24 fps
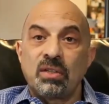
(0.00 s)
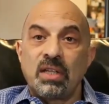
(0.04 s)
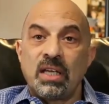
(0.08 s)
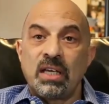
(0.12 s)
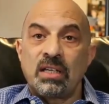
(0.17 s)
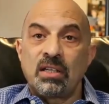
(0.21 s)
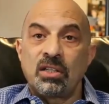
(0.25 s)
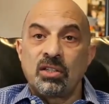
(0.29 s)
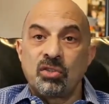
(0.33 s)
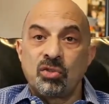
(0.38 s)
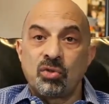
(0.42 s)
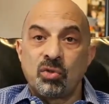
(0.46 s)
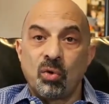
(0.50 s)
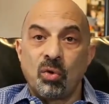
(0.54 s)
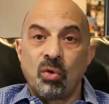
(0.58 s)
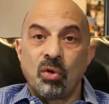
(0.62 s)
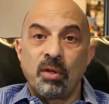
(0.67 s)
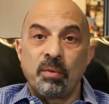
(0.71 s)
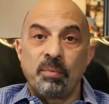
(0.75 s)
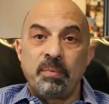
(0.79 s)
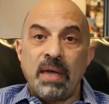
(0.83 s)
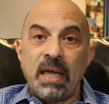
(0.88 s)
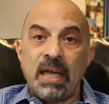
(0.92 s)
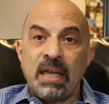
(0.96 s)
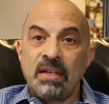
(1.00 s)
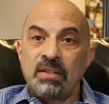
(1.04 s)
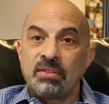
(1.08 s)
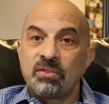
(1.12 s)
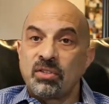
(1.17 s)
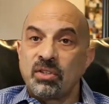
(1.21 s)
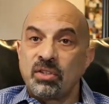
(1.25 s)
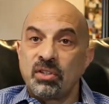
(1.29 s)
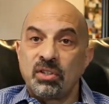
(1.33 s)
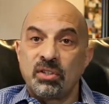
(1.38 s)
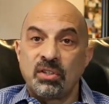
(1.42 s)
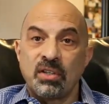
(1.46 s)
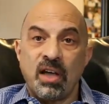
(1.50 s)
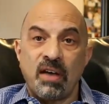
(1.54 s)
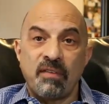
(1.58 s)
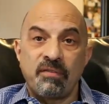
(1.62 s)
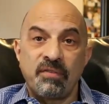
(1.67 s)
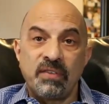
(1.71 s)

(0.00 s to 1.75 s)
They control the pain so you're not